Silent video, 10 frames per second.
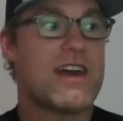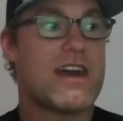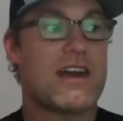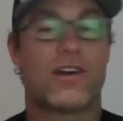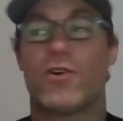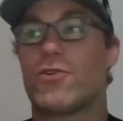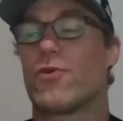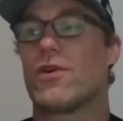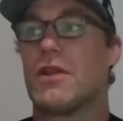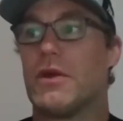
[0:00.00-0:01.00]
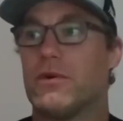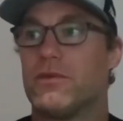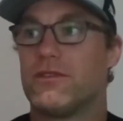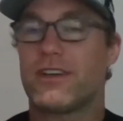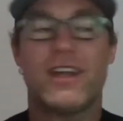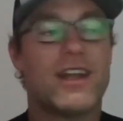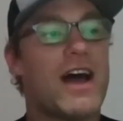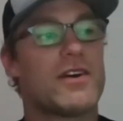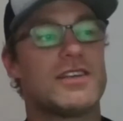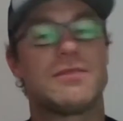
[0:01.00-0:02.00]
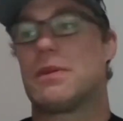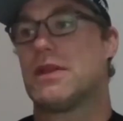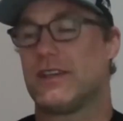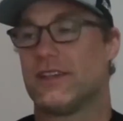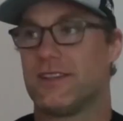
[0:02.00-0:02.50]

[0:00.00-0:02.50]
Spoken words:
go to Grillo. Look at how he's played.